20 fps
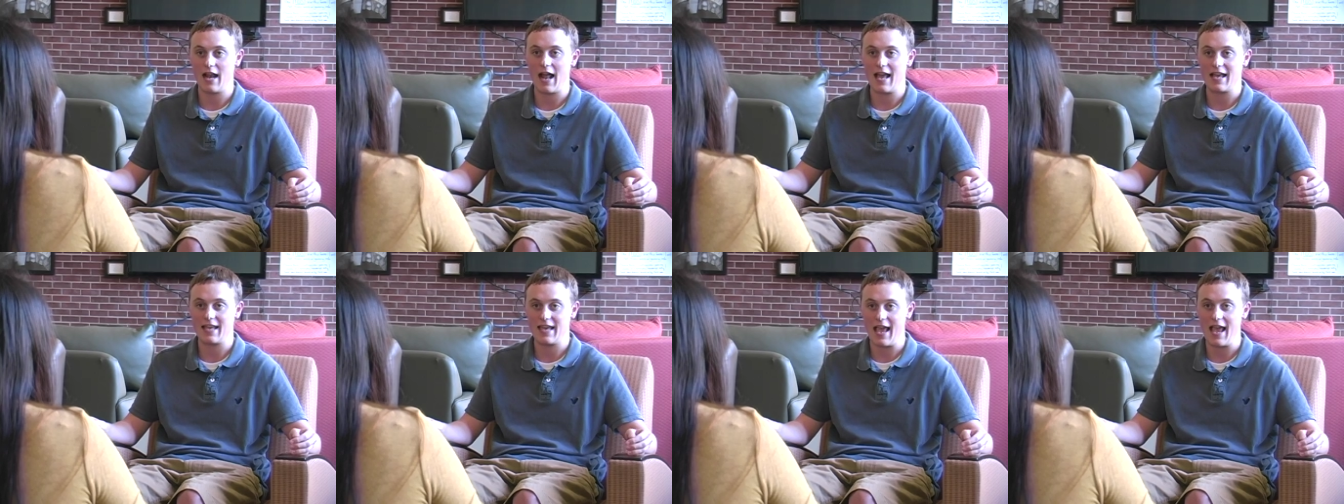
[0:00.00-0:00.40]

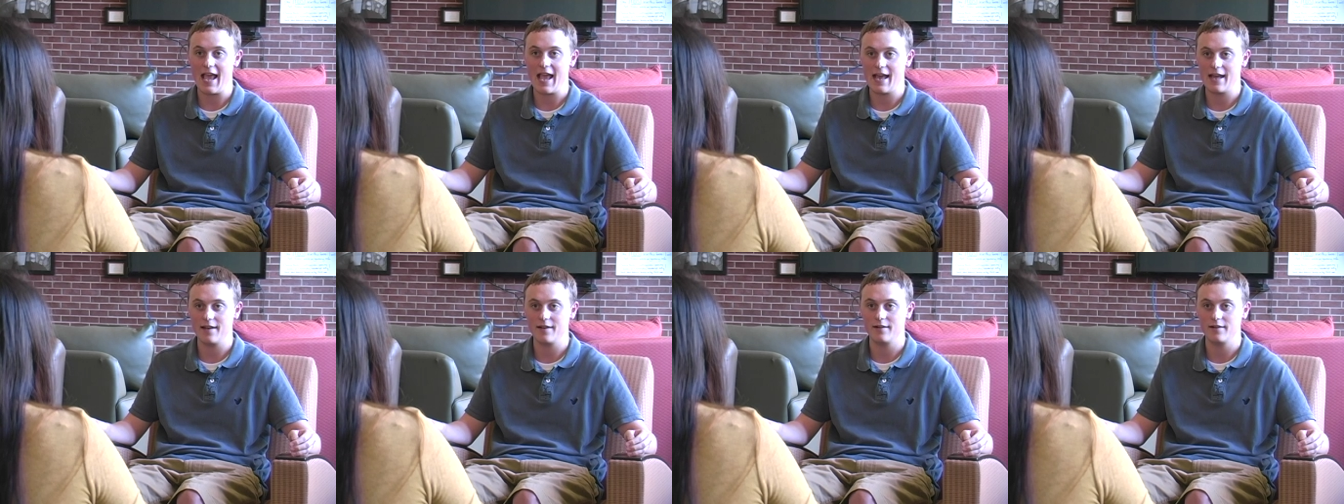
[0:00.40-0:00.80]
I
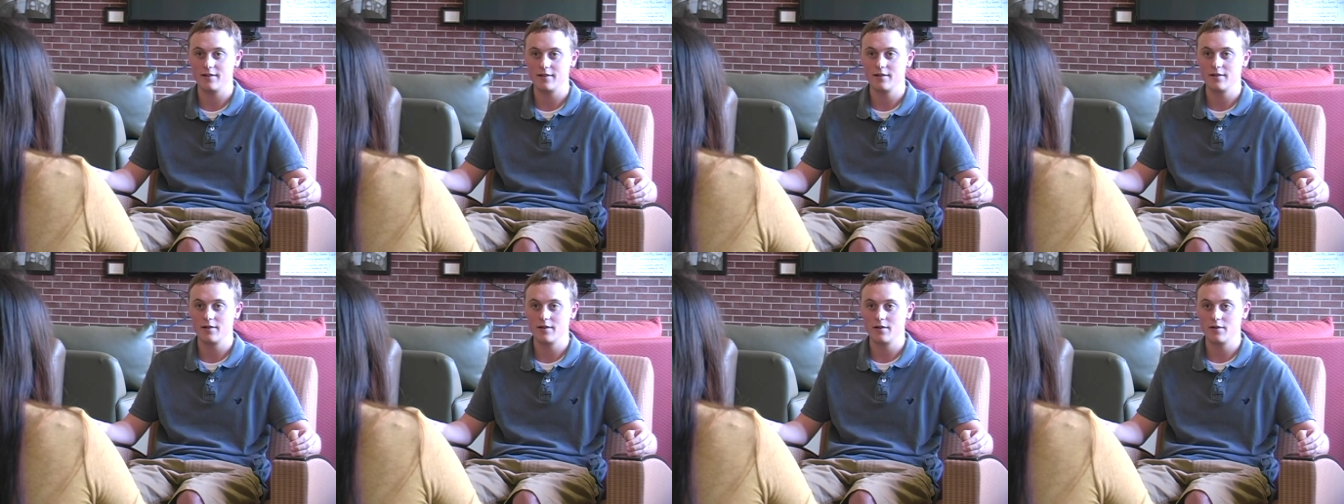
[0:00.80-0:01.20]
can
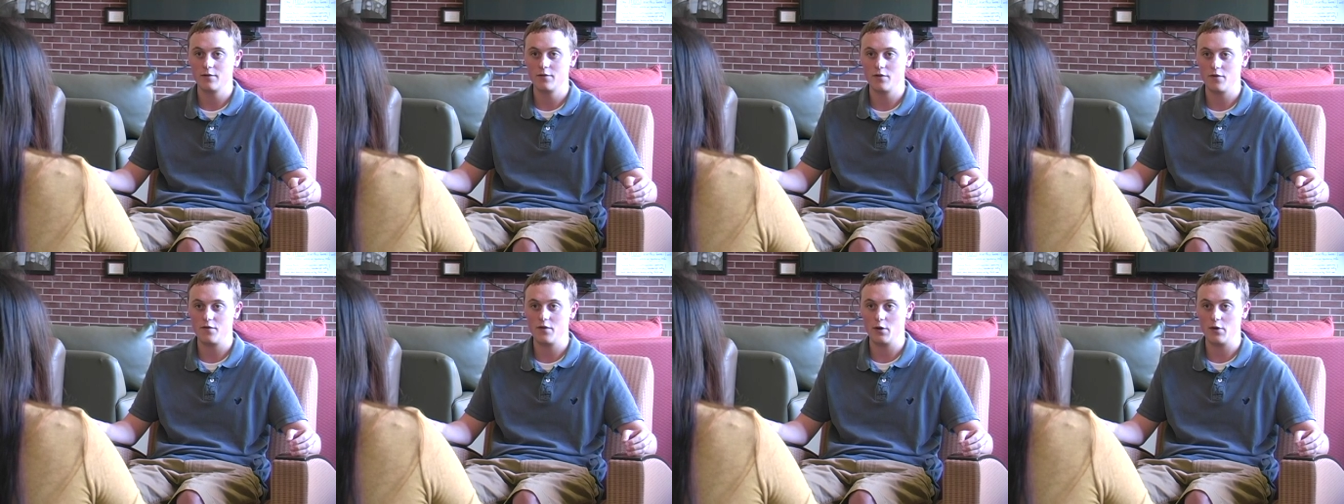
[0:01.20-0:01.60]

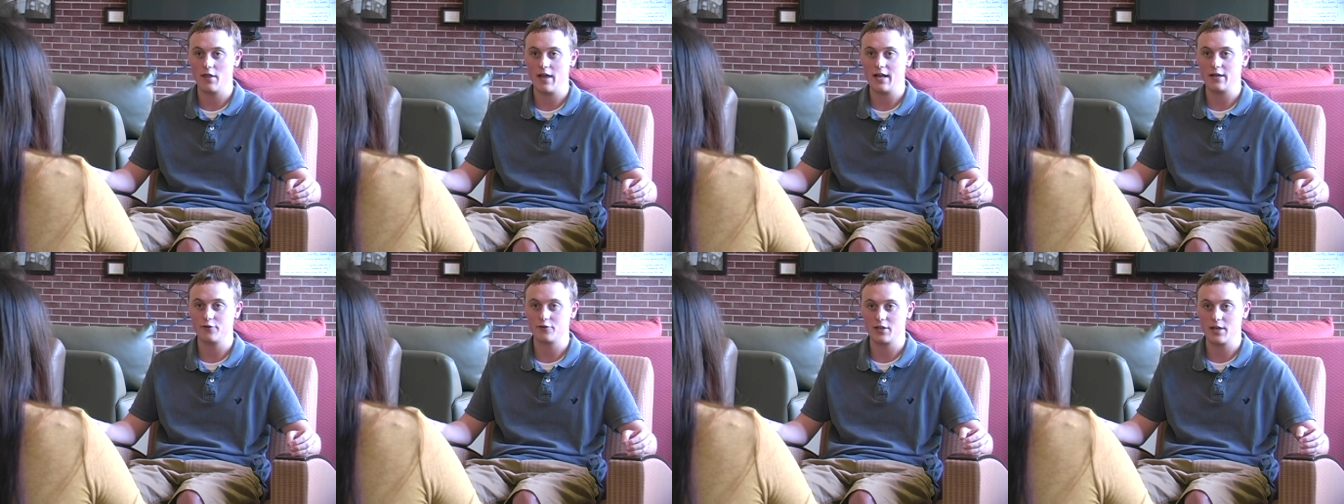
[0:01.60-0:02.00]
fulfill
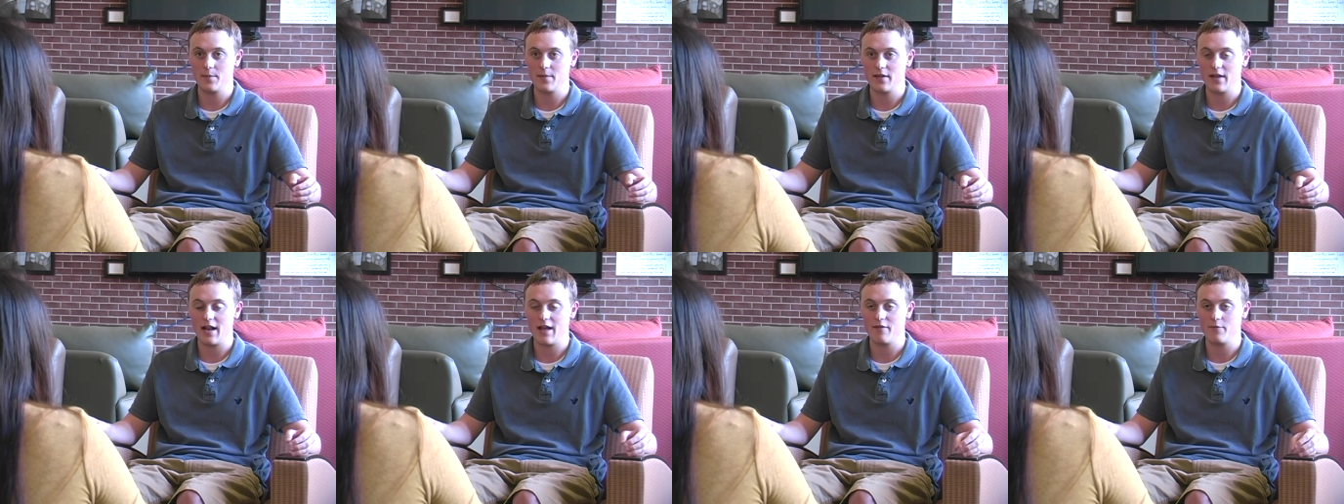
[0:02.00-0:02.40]
that dream
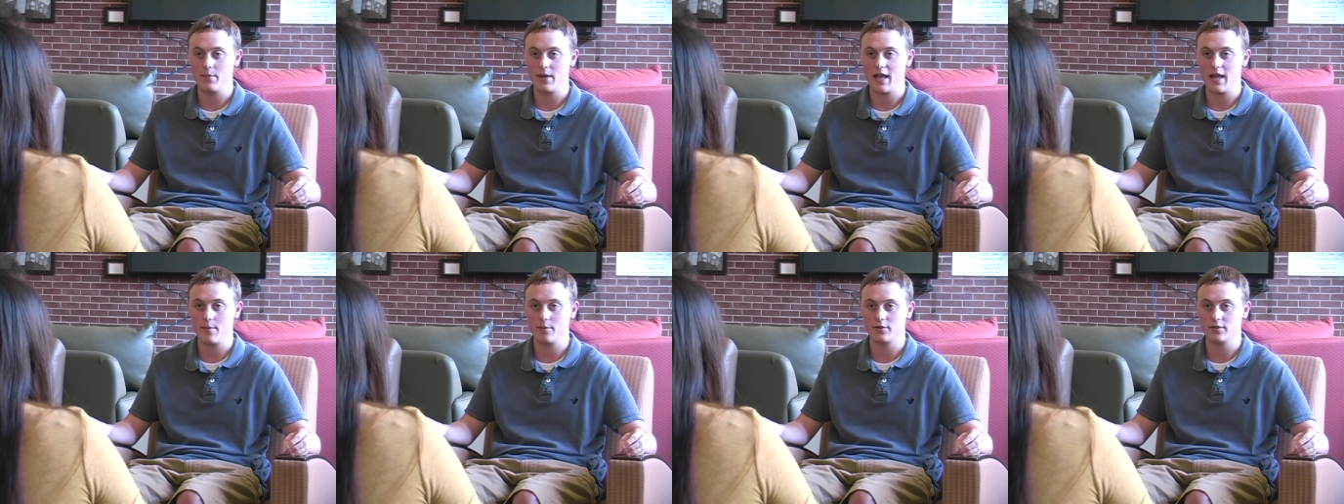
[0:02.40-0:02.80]
and that I've
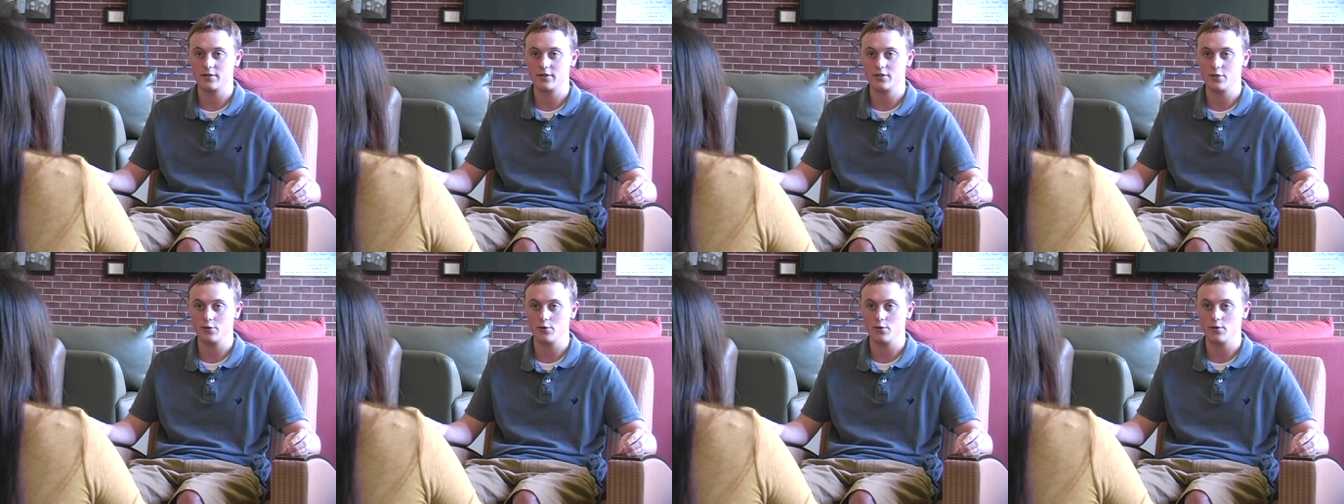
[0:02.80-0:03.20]
been able
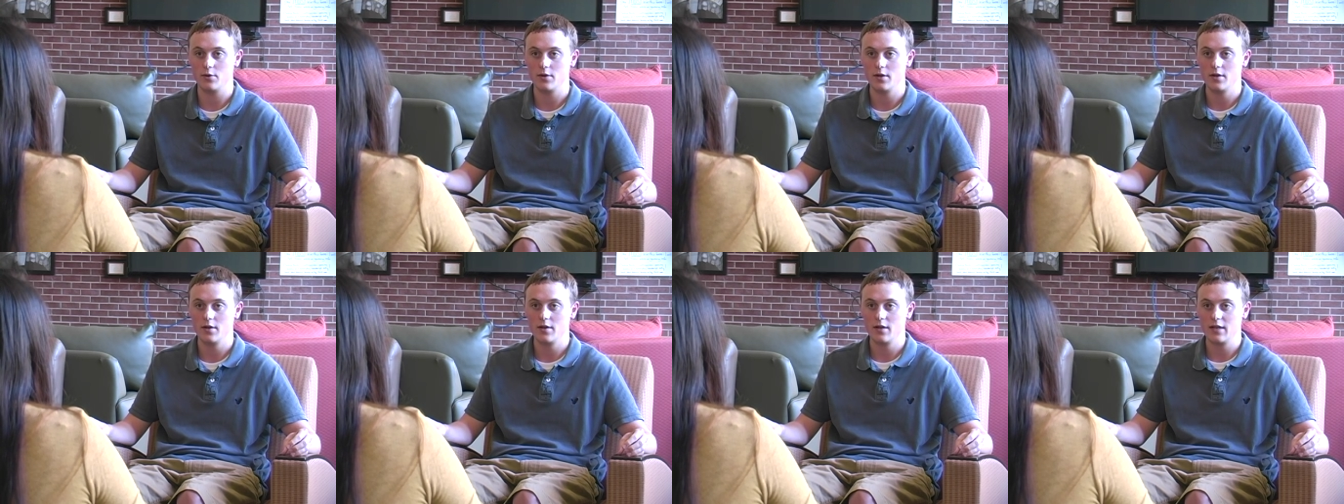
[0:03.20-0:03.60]
to
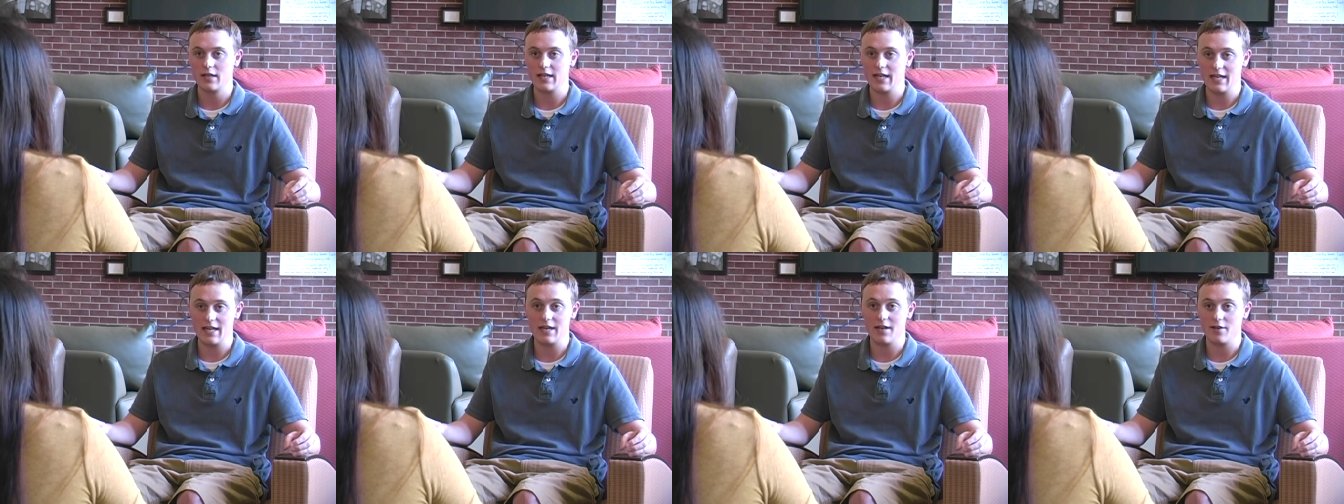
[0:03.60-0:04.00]

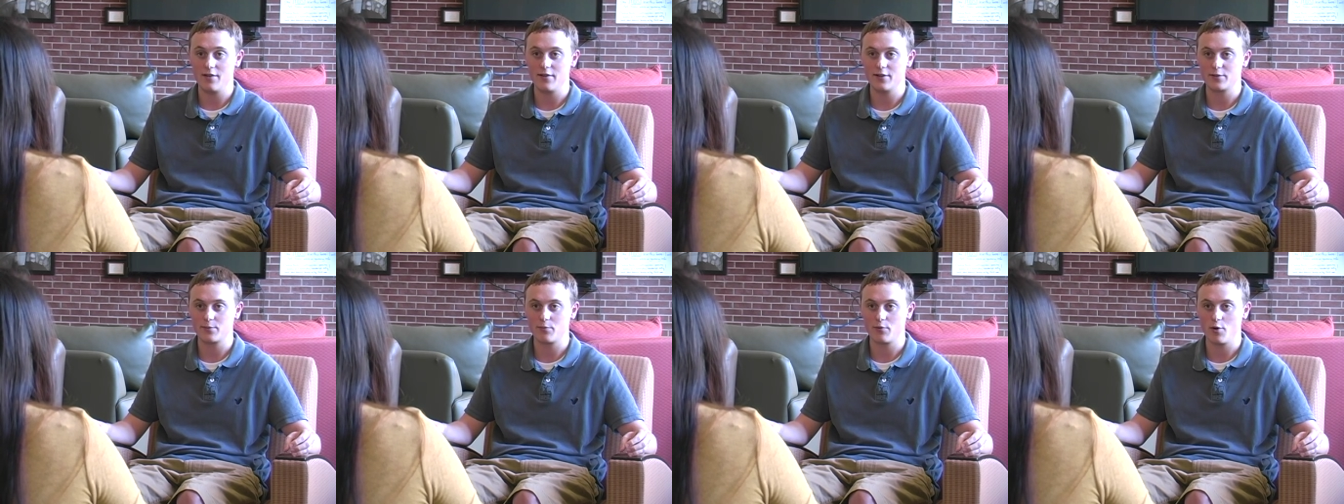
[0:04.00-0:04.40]
get into
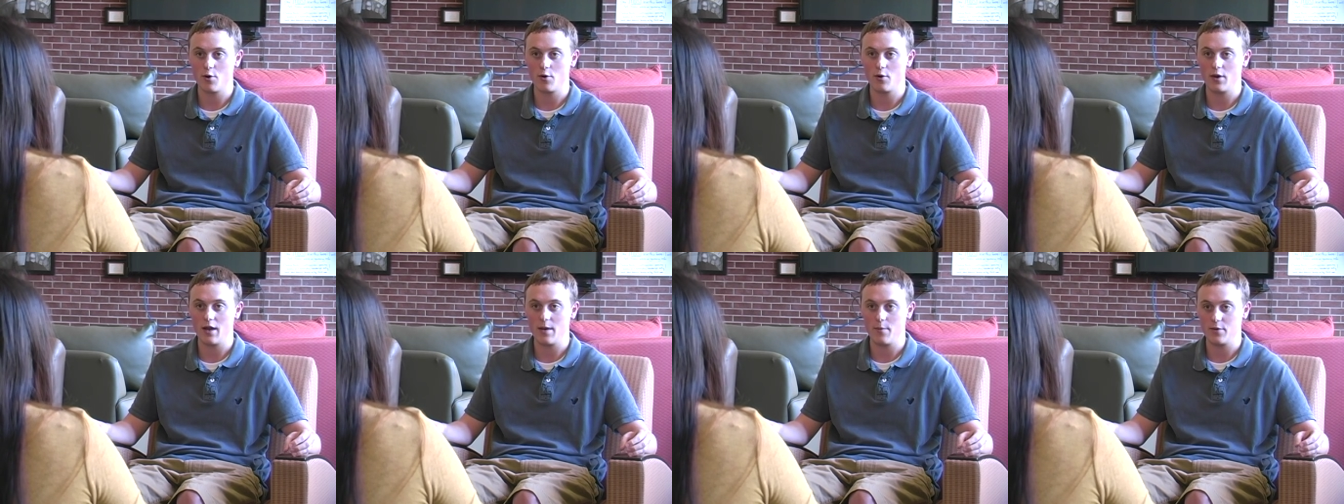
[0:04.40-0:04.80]
this
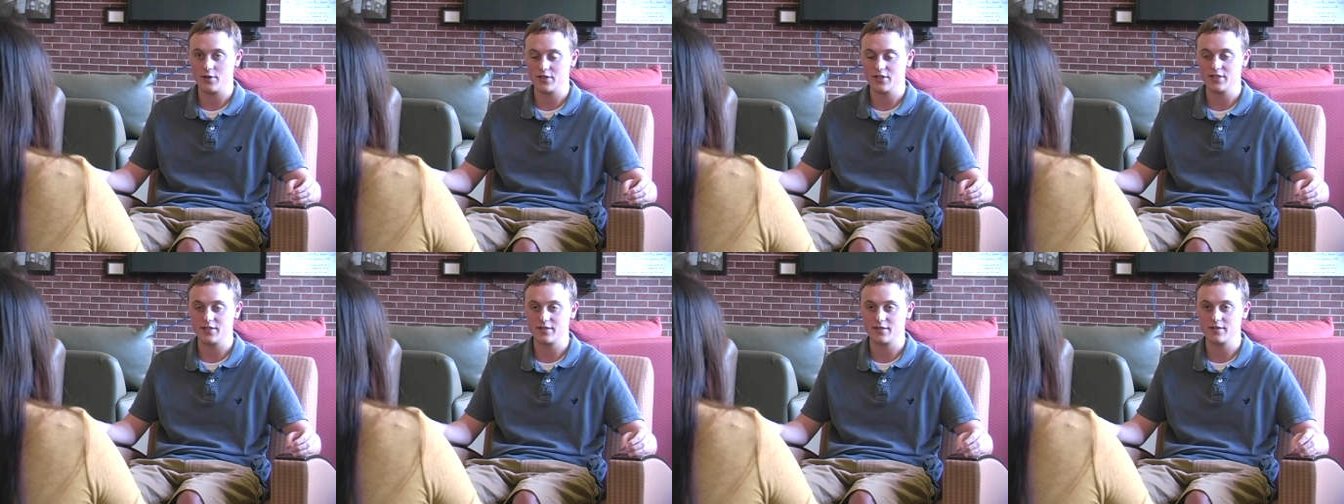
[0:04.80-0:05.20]
program, which
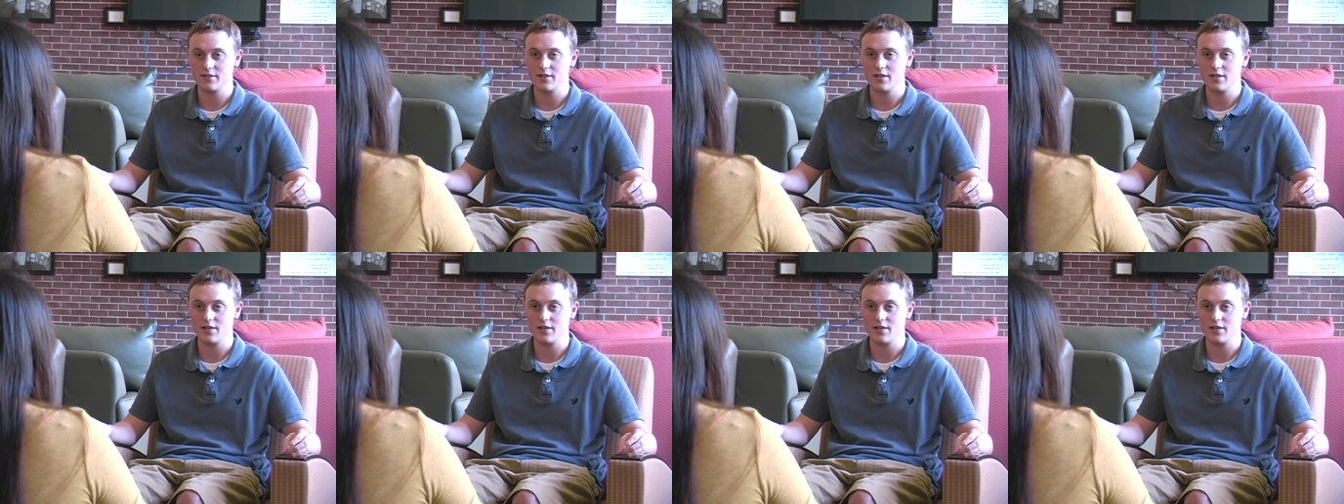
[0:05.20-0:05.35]
is,